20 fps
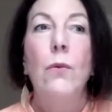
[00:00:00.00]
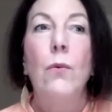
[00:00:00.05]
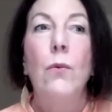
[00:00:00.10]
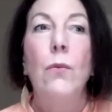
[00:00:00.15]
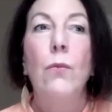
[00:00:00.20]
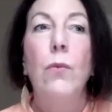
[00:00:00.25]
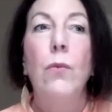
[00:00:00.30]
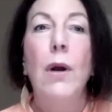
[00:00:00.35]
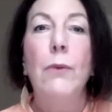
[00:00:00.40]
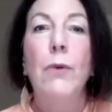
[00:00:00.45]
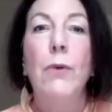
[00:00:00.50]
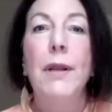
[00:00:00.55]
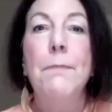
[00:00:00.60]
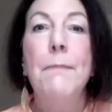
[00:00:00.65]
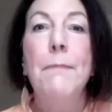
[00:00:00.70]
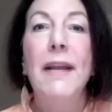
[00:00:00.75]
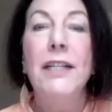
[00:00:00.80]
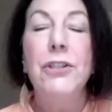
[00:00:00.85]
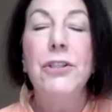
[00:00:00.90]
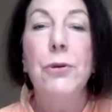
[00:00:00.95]
what we
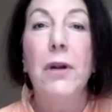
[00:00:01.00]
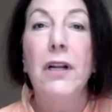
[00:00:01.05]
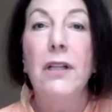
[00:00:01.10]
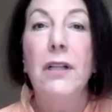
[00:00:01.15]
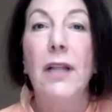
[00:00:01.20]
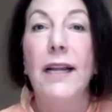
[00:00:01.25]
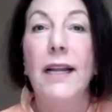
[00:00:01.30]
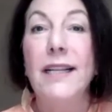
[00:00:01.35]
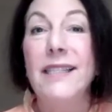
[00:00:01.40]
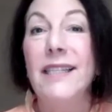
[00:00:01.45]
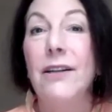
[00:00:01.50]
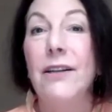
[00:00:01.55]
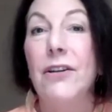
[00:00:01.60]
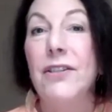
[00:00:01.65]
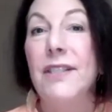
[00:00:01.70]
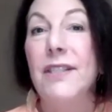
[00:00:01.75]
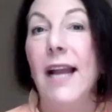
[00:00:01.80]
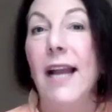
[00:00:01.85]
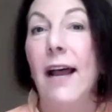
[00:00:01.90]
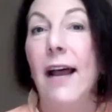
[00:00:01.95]
meant to our clients and our
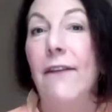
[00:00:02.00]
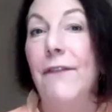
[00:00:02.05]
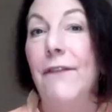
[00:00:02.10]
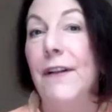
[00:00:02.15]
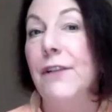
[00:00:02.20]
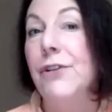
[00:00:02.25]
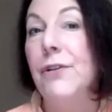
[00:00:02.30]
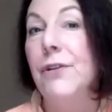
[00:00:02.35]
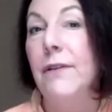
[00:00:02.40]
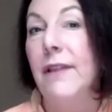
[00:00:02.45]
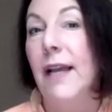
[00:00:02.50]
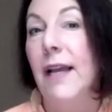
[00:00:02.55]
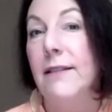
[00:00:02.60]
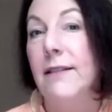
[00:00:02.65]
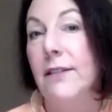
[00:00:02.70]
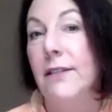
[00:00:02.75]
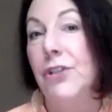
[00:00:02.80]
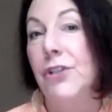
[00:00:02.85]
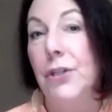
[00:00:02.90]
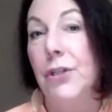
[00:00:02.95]
staff in
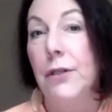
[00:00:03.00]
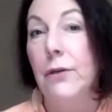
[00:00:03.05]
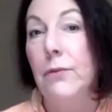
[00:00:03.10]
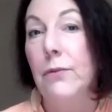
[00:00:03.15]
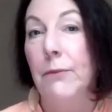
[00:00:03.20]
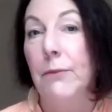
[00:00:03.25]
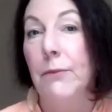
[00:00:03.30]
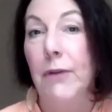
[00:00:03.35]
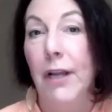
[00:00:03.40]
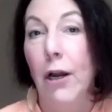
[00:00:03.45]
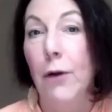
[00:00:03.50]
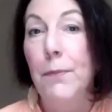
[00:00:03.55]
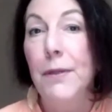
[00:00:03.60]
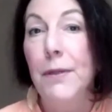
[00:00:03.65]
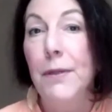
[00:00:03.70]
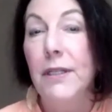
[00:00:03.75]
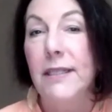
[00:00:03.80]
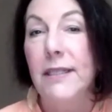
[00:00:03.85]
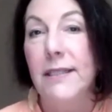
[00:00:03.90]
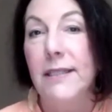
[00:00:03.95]
2002 when we
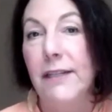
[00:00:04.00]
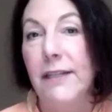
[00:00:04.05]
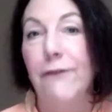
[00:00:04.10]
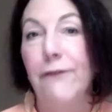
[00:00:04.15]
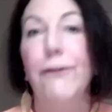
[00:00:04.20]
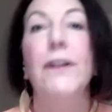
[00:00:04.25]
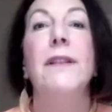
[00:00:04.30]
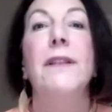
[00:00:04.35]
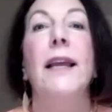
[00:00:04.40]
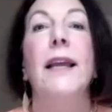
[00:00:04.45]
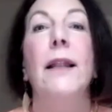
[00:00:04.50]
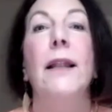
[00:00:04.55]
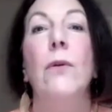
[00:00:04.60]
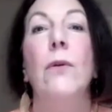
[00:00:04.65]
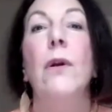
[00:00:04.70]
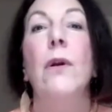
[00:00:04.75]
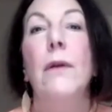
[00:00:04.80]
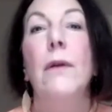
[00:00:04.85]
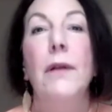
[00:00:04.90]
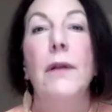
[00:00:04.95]
opened is different than
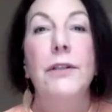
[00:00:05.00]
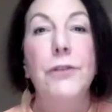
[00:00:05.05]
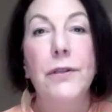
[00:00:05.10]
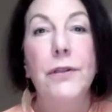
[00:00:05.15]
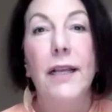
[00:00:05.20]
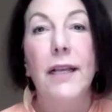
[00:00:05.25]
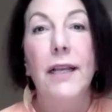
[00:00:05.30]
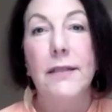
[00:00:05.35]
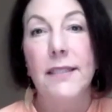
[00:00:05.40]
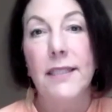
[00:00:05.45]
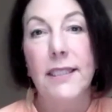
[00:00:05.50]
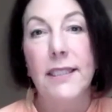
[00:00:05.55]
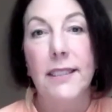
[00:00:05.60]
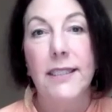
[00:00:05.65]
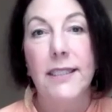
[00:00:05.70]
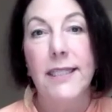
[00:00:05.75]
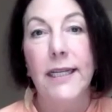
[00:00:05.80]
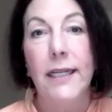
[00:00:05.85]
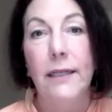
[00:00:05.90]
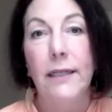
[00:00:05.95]

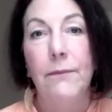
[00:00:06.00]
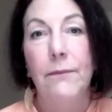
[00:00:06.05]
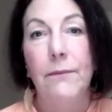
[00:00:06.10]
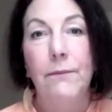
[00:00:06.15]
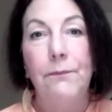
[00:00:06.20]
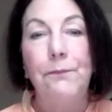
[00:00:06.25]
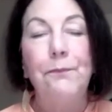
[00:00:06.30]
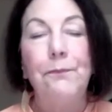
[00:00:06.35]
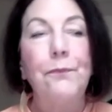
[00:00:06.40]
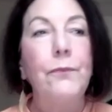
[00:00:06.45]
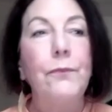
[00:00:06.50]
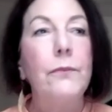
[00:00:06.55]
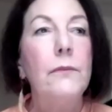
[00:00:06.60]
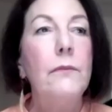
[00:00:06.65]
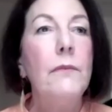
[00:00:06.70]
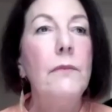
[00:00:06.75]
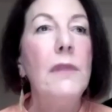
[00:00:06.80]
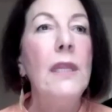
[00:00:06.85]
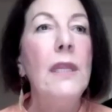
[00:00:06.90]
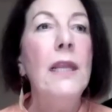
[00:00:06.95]
2016.
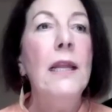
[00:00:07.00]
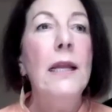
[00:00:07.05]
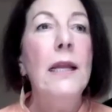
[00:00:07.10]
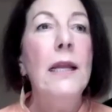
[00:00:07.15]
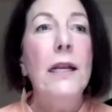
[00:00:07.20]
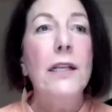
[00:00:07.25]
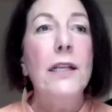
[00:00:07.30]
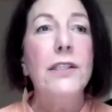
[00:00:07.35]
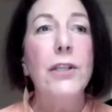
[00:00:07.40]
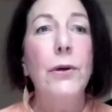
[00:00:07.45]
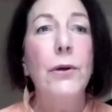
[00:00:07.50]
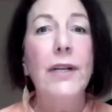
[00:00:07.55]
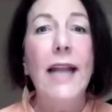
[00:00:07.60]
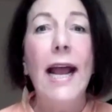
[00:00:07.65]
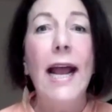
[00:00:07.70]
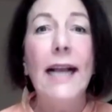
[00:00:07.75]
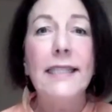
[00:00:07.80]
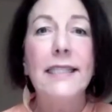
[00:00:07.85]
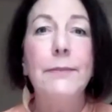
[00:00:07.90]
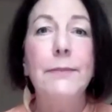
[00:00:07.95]
So it
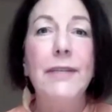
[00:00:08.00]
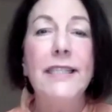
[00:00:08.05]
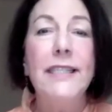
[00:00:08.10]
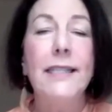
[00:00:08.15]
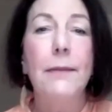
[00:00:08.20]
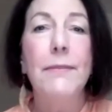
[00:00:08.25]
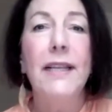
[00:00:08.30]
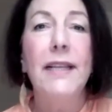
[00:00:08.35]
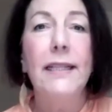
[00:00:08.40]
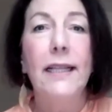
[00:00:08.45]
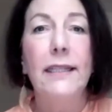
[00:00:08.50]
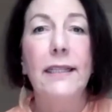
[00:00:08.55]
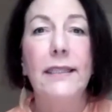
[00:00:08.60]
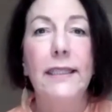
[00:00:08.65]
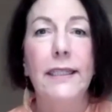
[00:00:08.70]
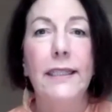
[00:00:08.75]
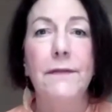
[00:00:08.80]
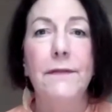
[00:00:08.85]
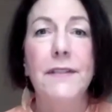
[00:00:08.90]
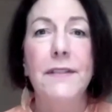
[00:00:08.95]
has to be something that
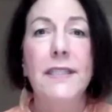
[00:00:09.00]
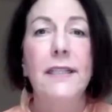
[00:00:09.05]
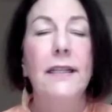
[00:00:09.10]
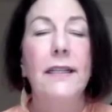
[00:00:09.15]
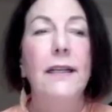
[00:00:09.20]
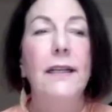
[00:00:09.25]
lives.